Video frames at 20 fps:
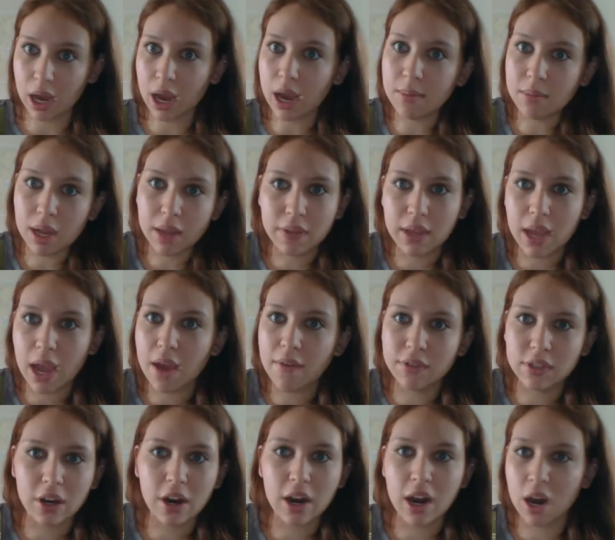like, I'm not the
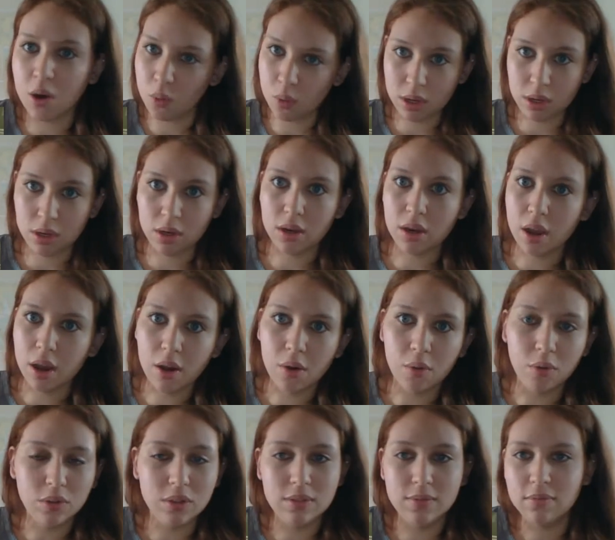Avatar, I wouldn't
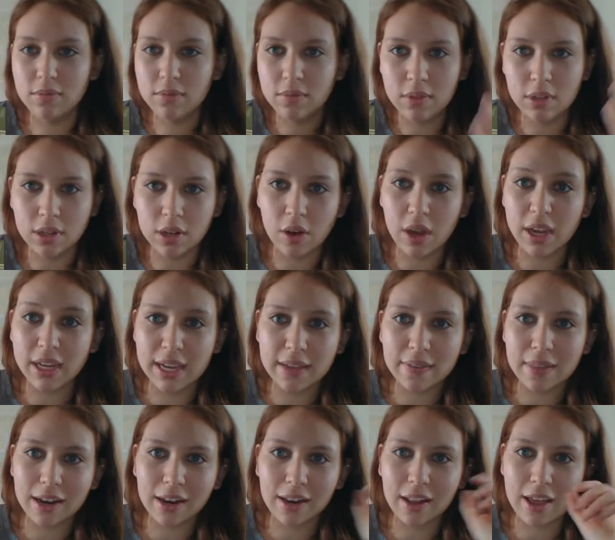know, you know, I
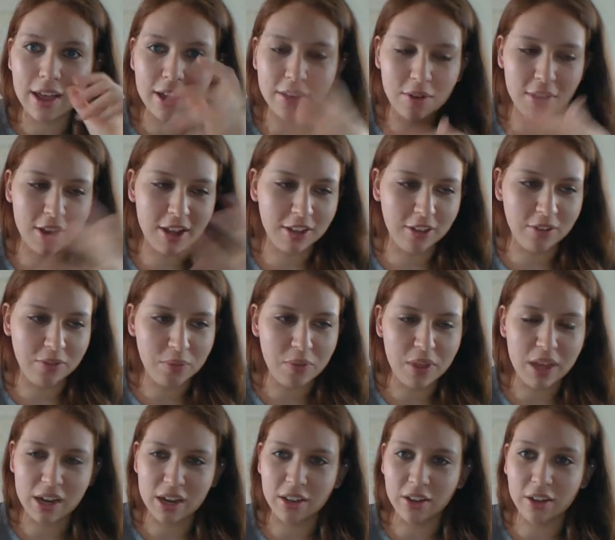get that a lot,
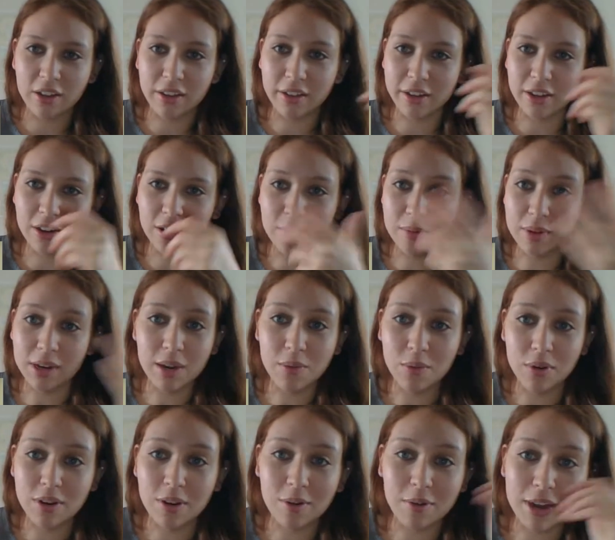that I look like her, but I
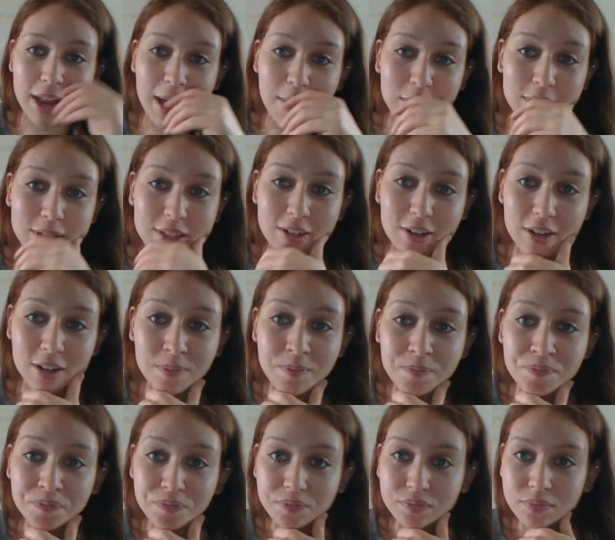wouldn't know what happened to her.
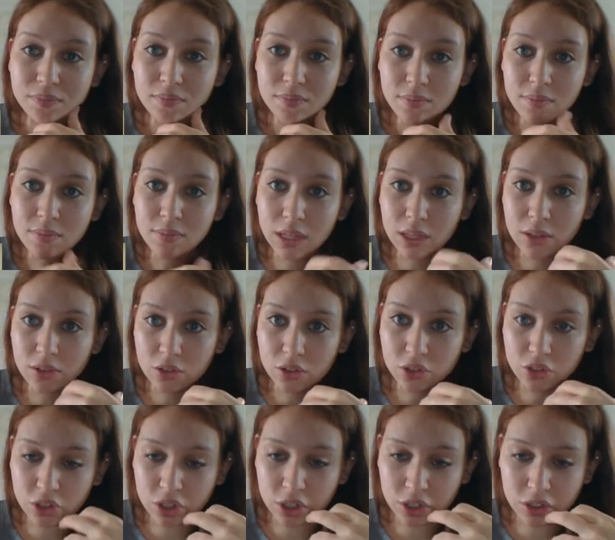
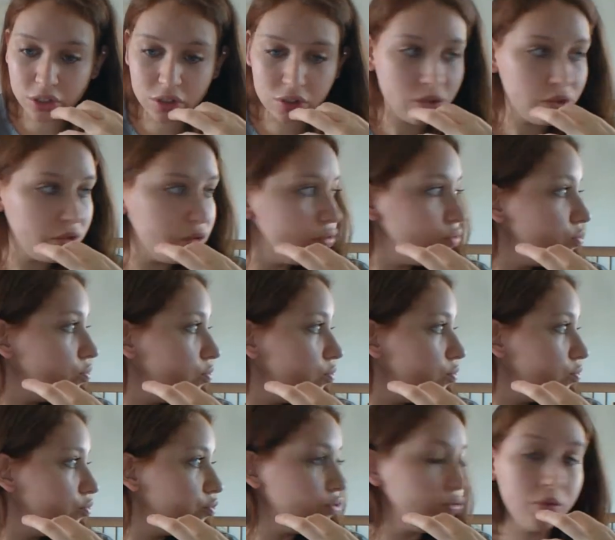She's
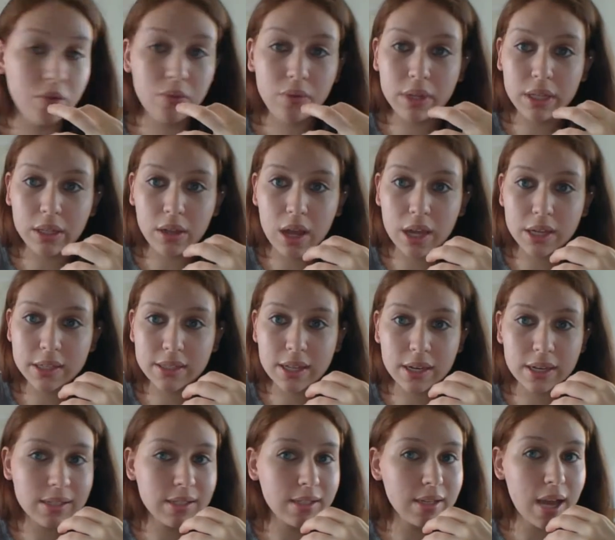truly lost,
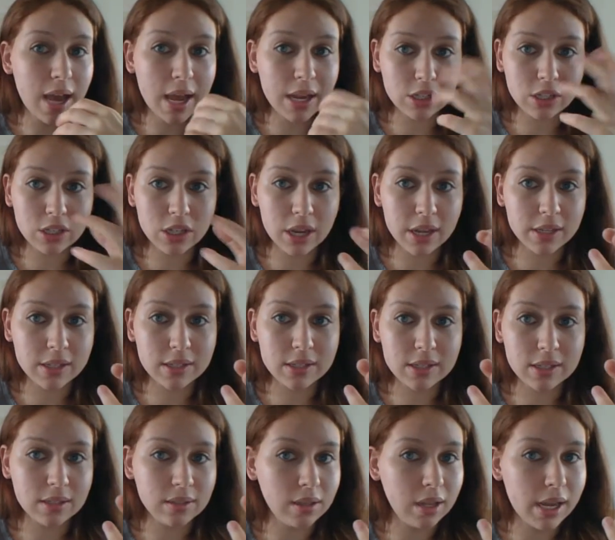and it's not
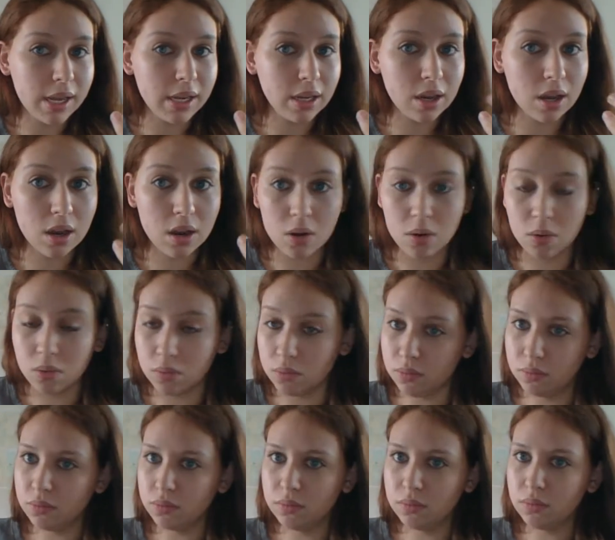just like,
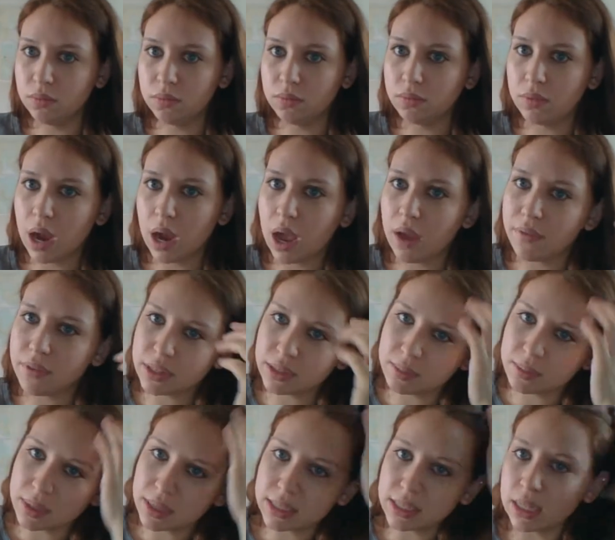oh,
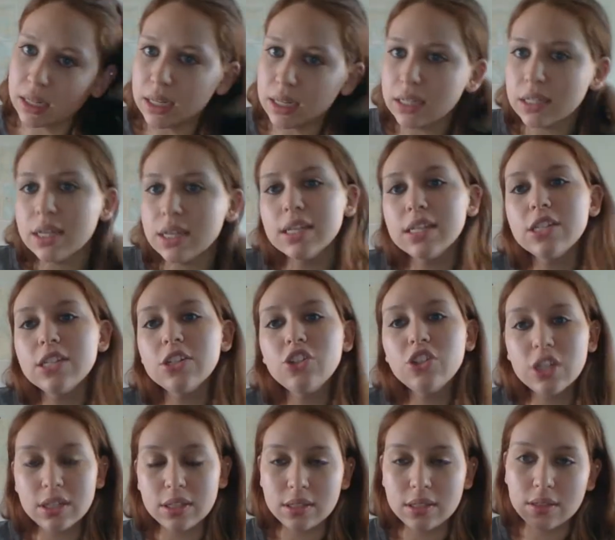Rava's missing. It's
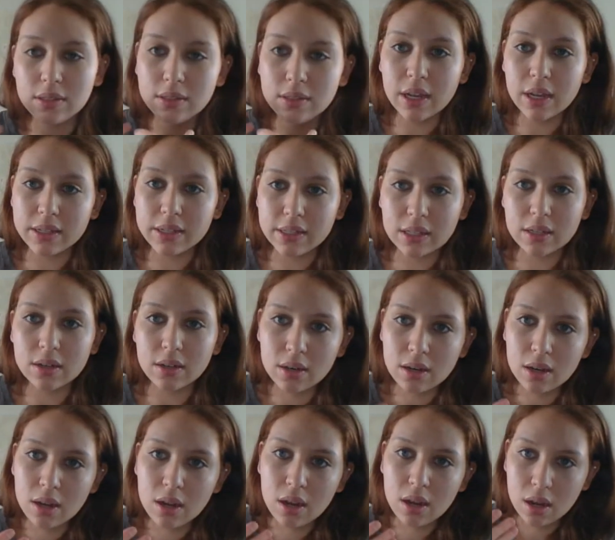she doesn't
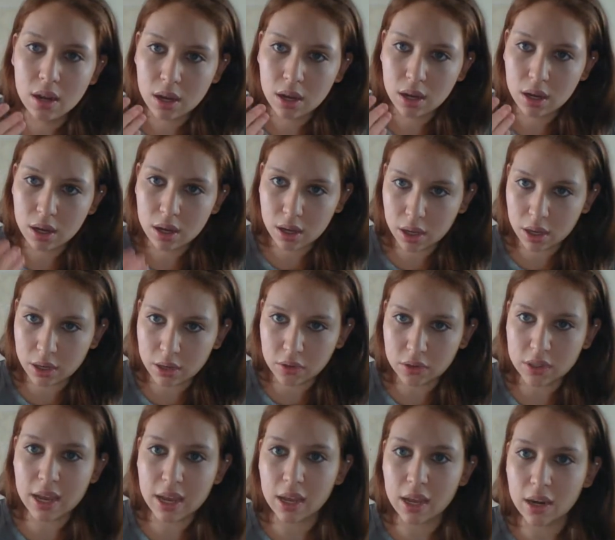
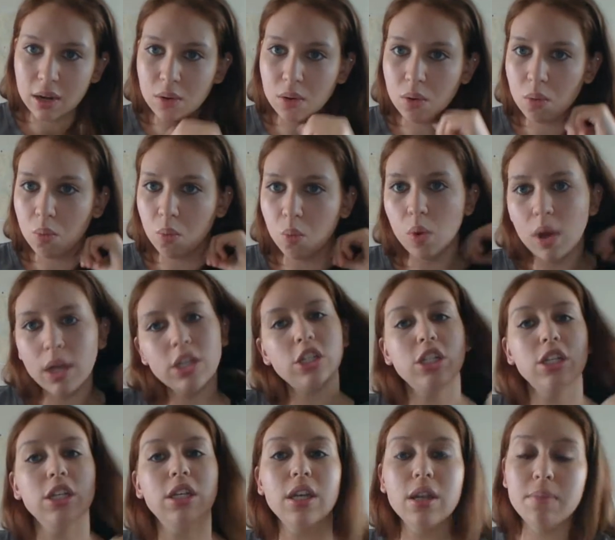understand what
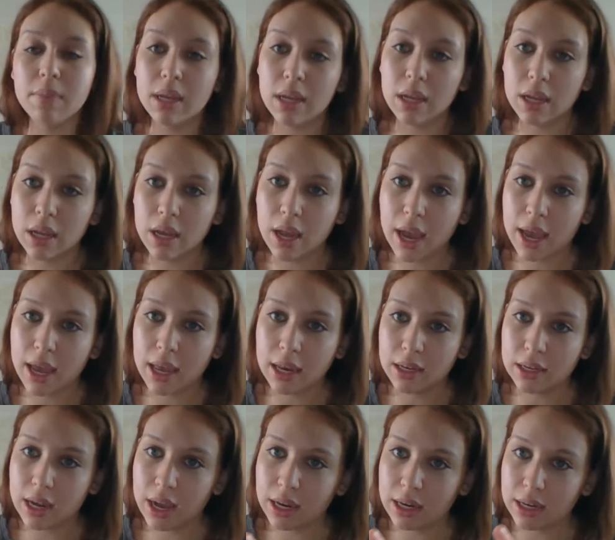she can be,
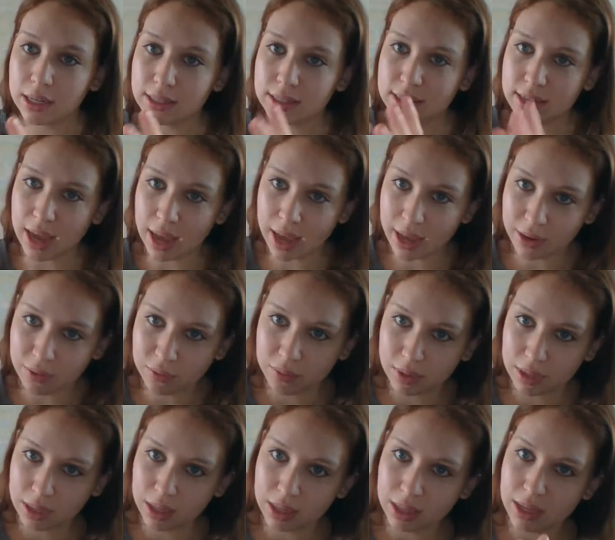and it's not
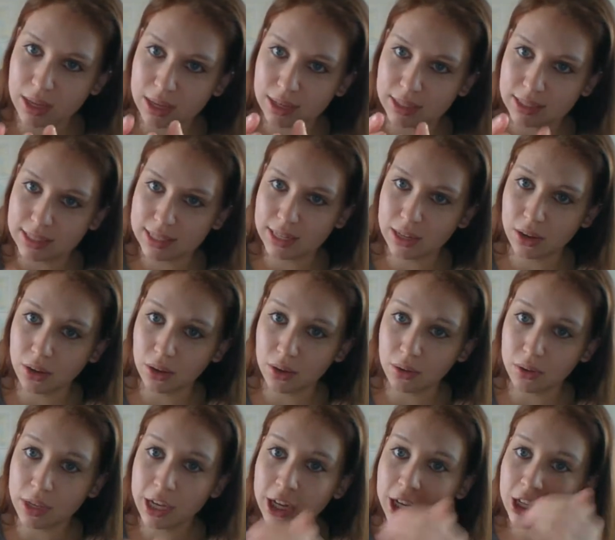really
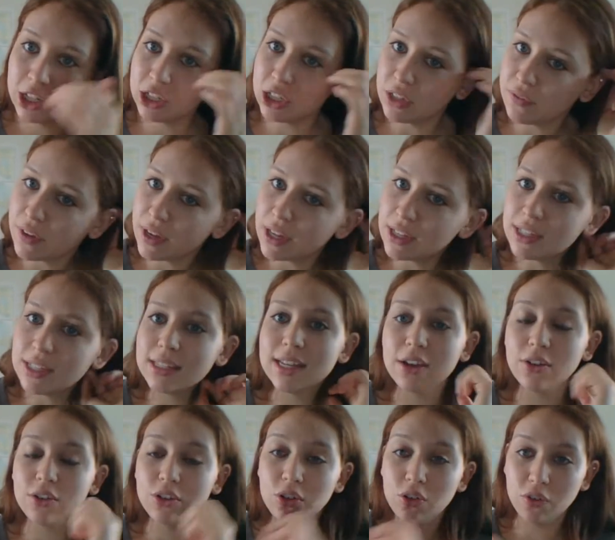until she faces
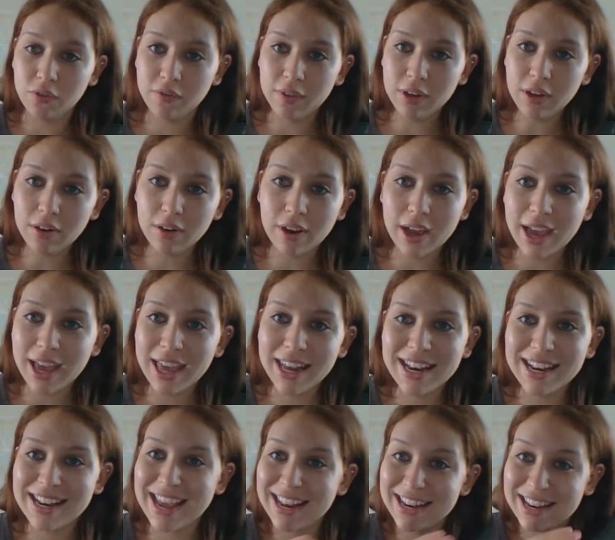down Kuvira,
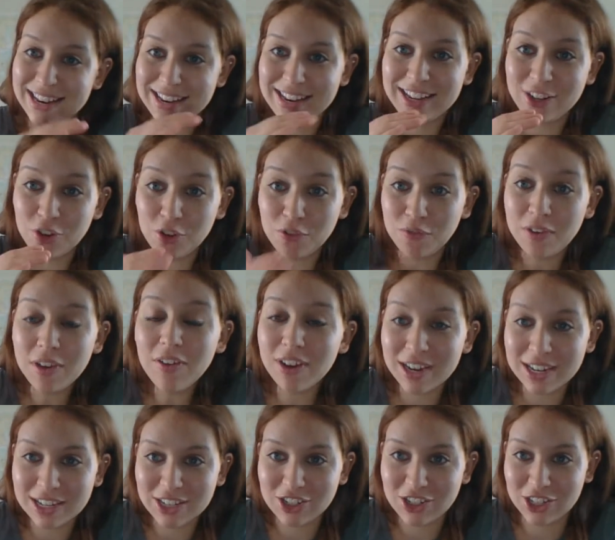and Kuvira
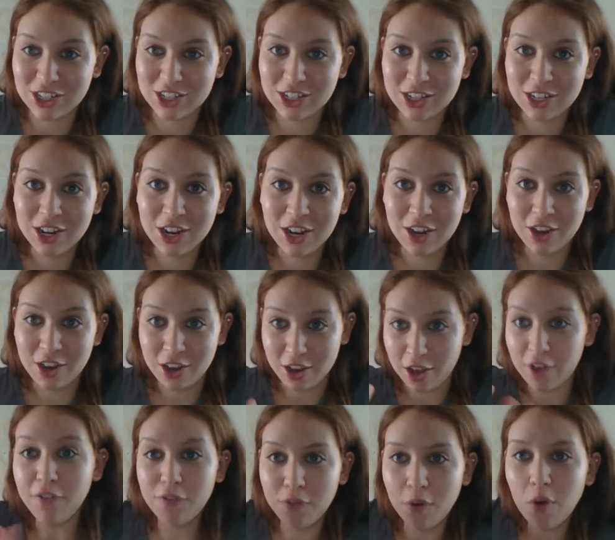is just
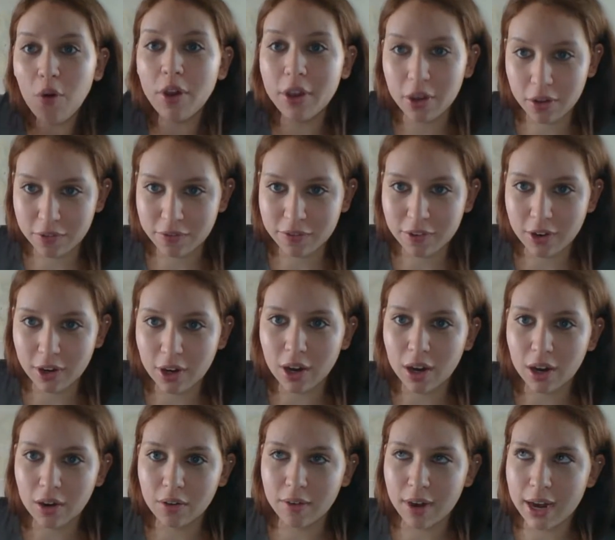a foil for
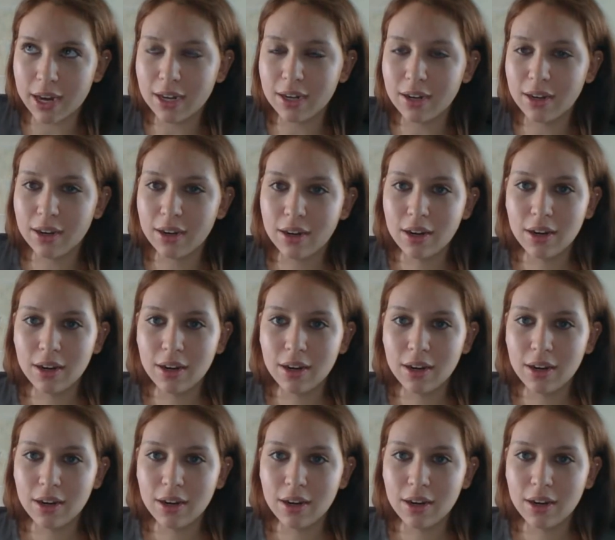her, right?